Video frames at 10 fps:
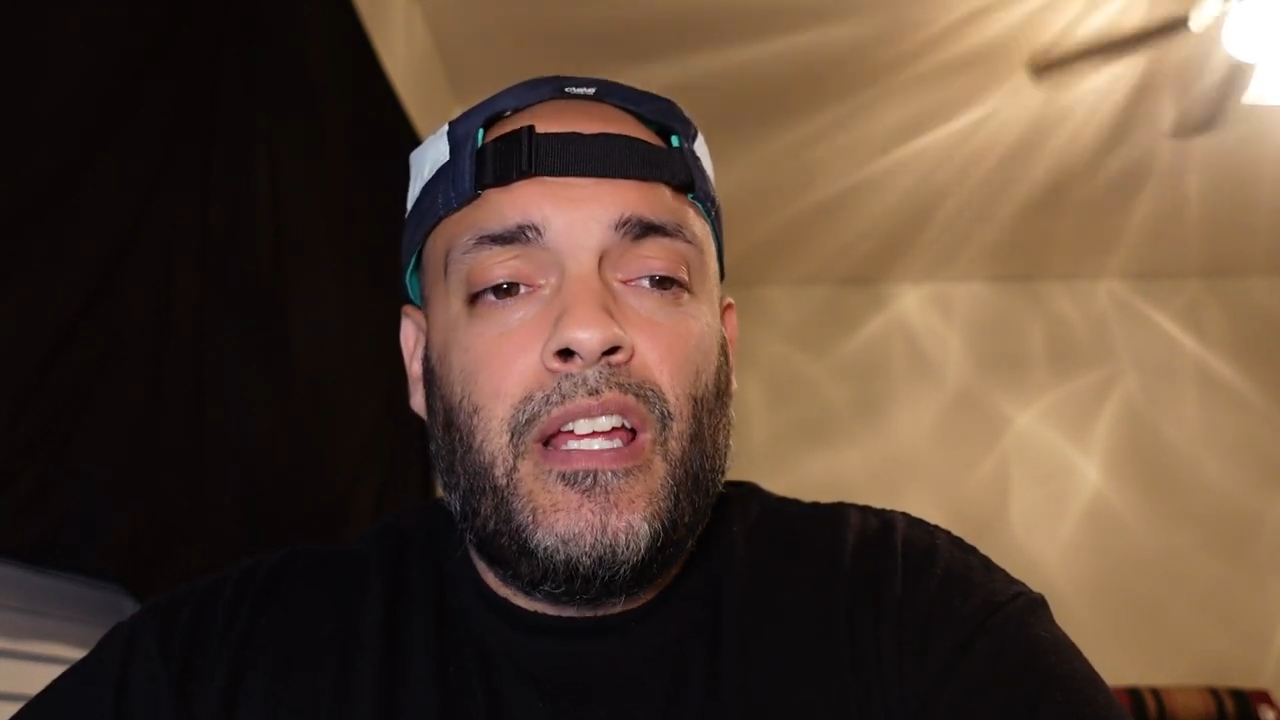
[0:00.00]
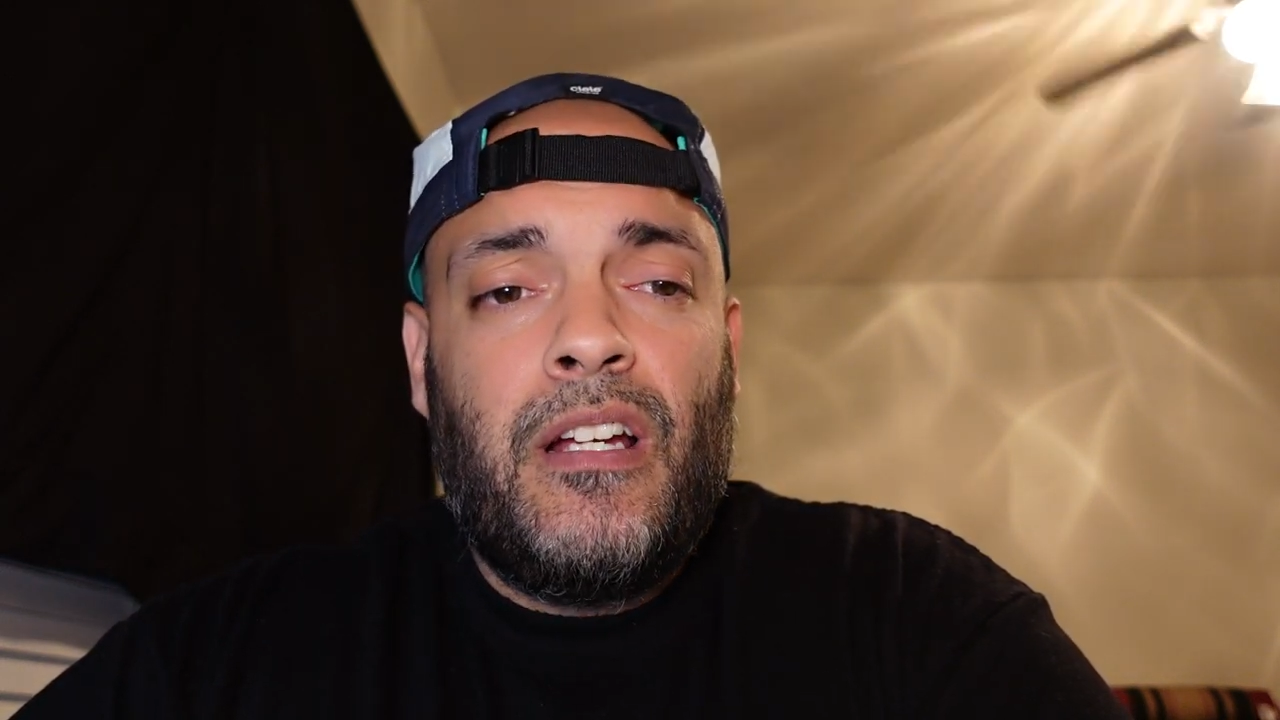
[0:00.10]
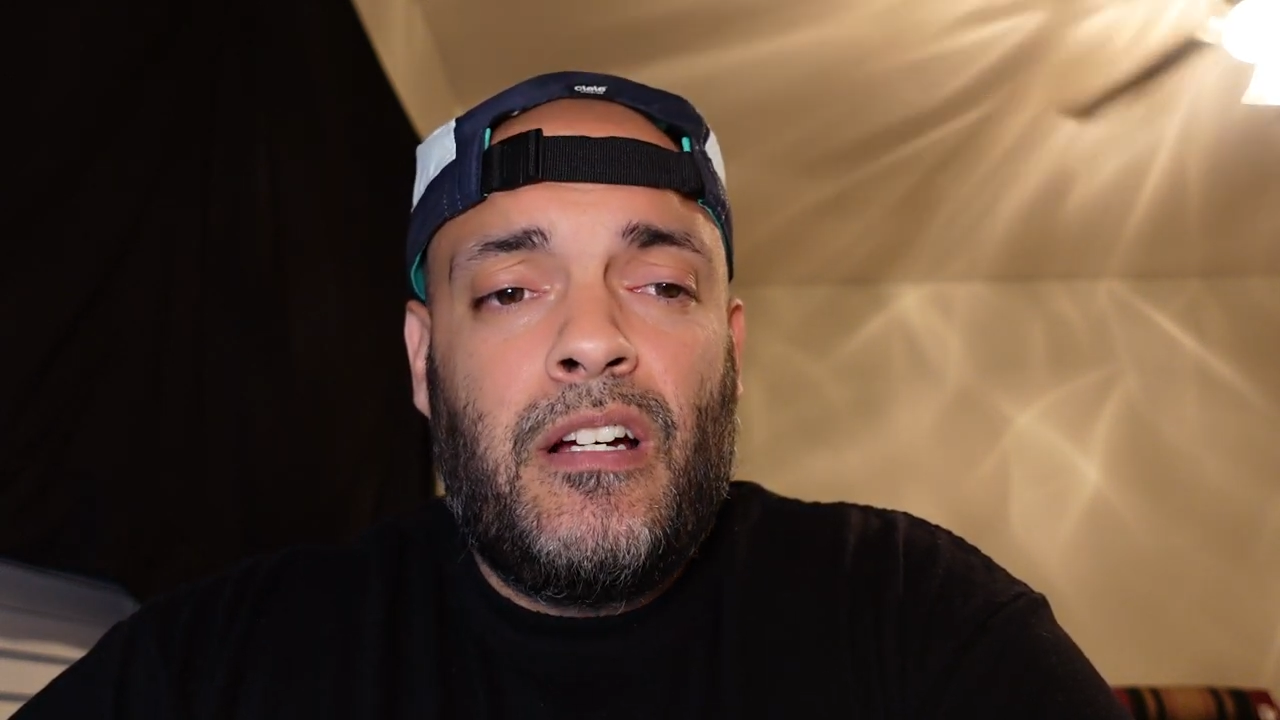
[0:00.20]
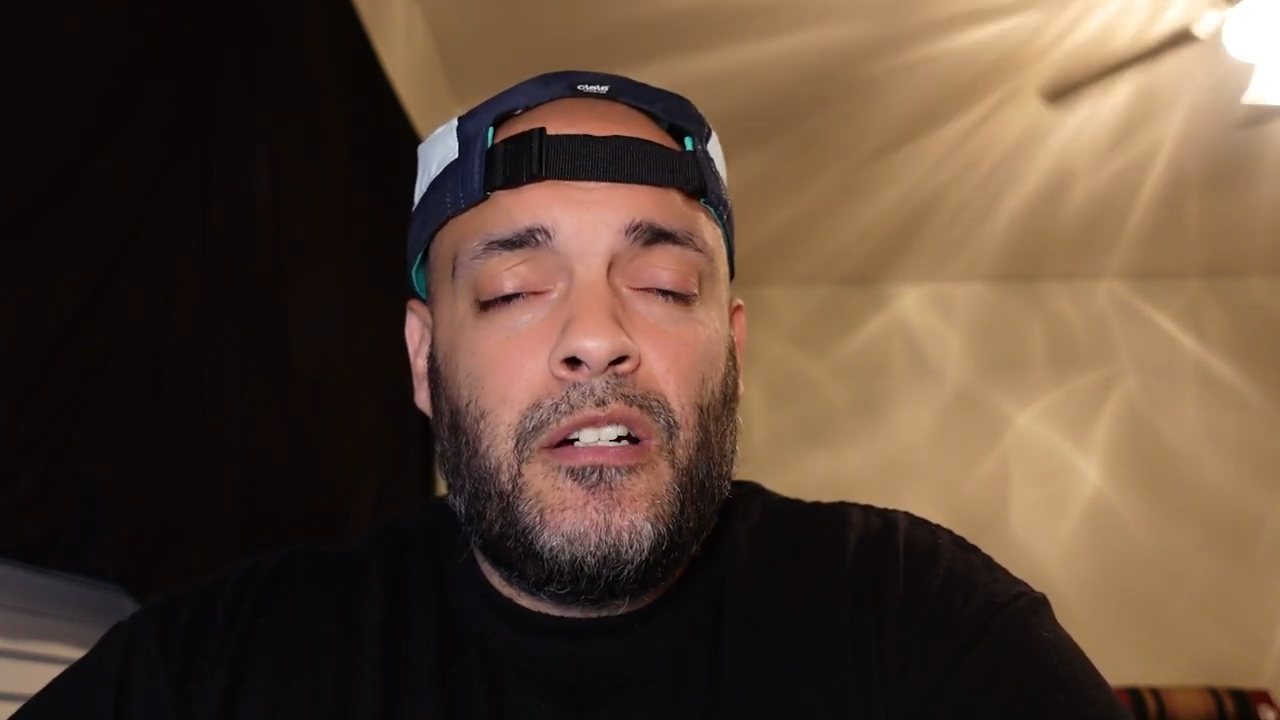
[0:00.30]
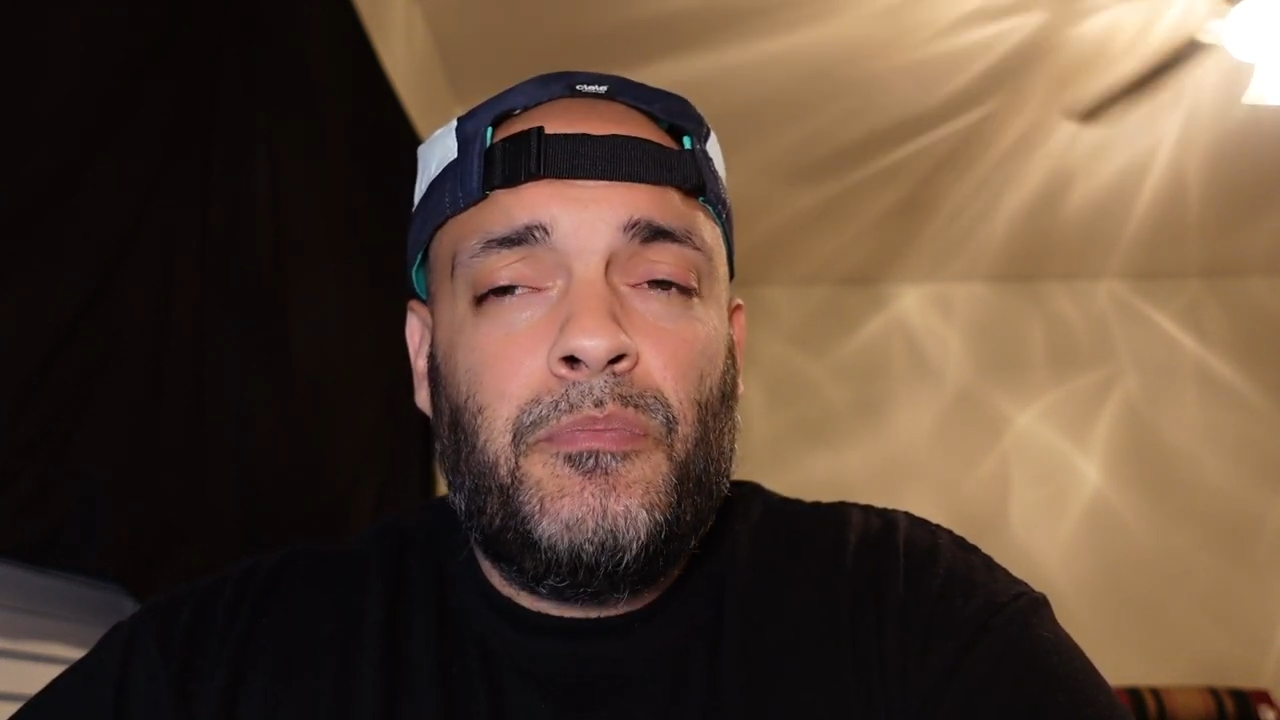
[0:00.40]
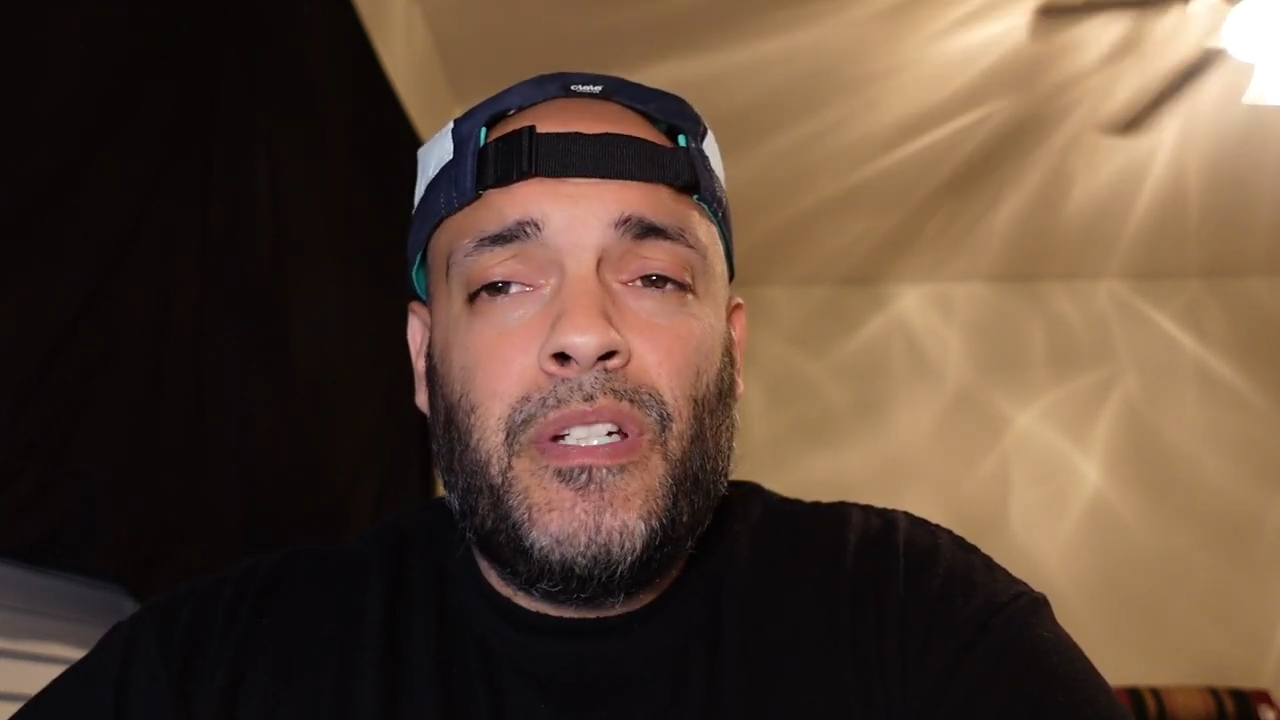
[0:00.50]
income